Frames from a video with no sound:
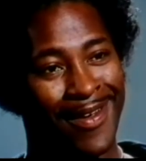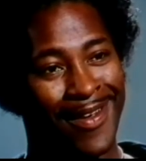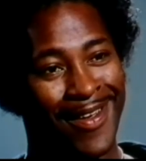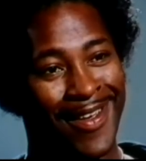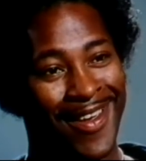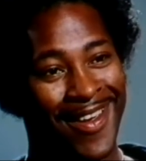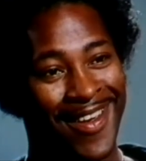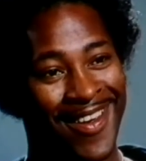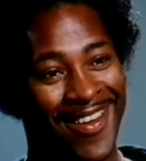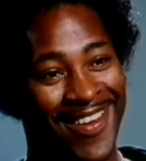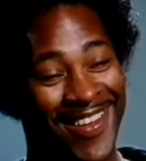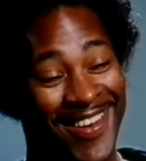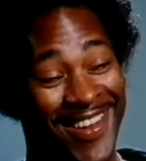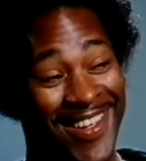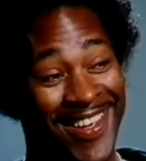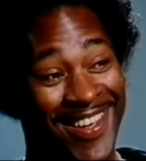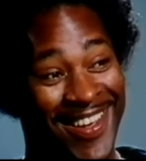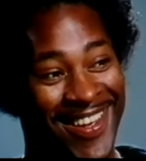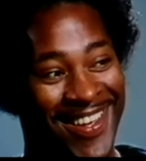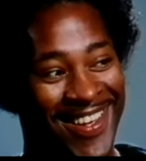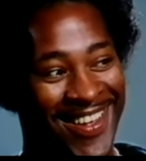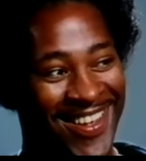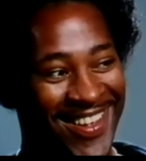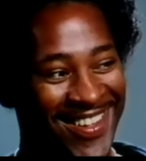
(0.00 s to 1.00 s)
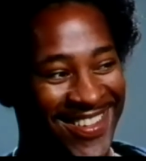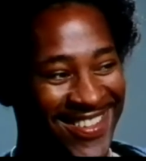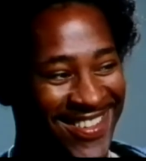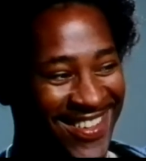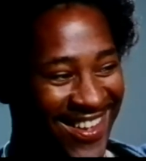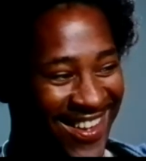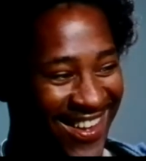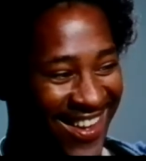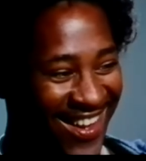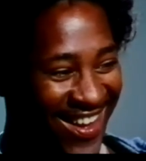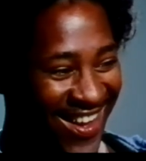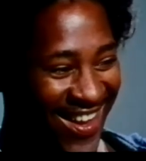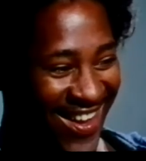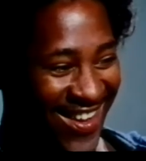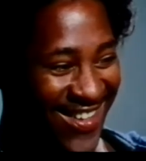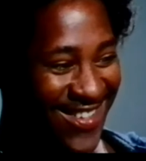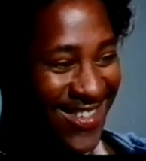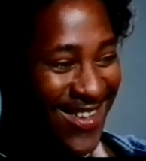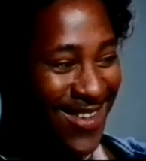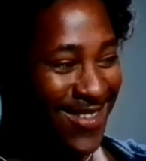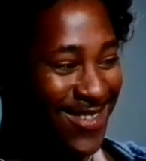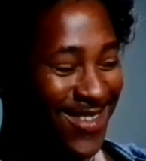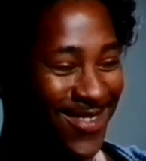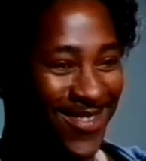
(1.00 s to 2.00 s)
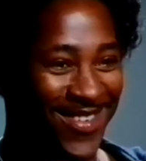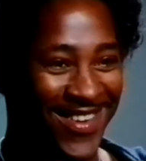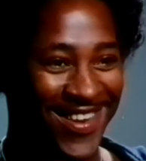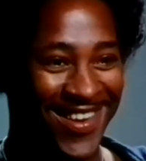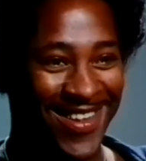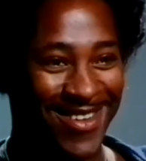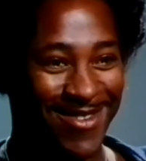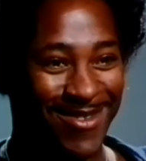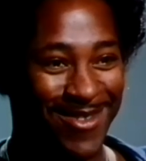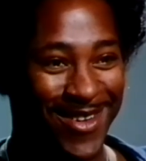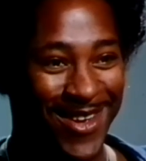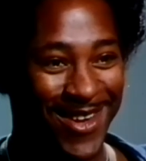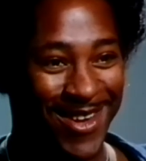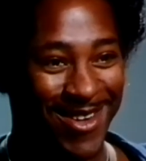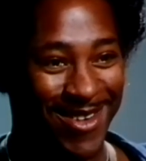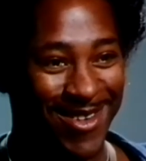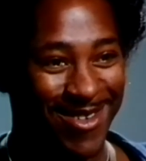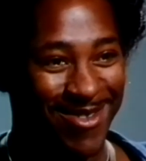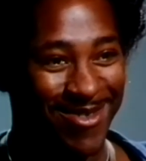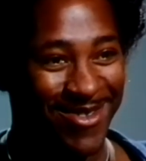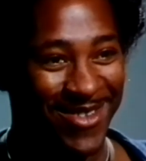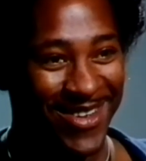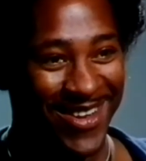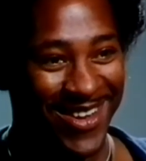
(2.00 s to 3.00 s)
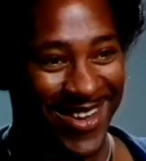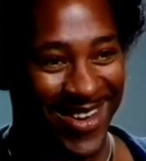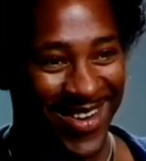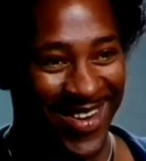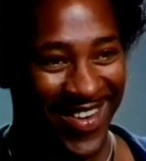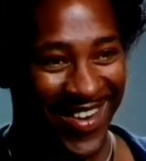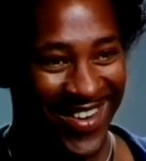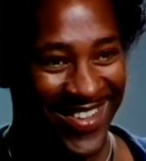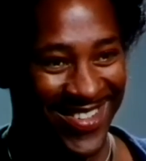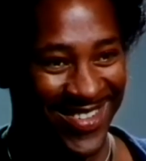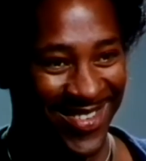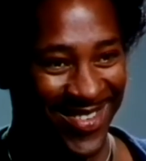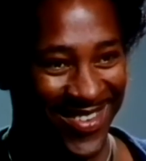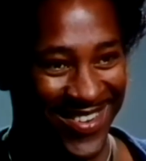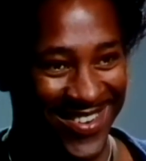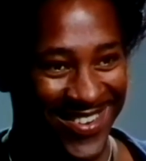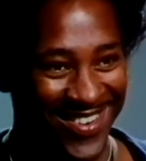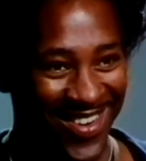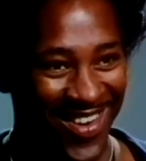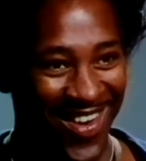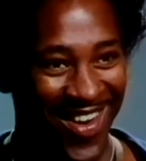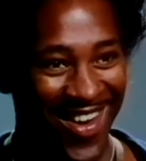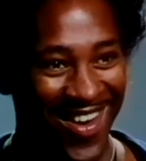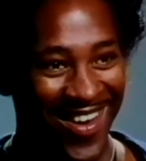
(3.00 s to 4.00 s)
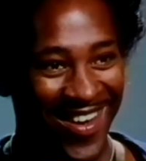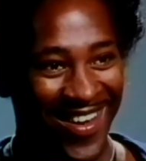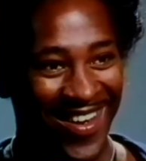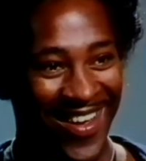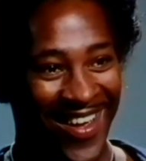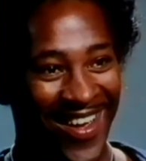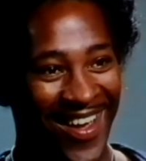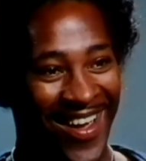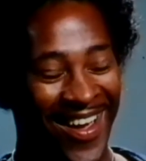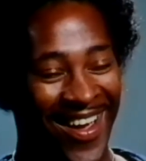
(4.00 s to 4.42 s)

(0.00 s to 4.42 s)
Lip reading: Yeah, it is. It seems to be getting bigger and bigger as we talk.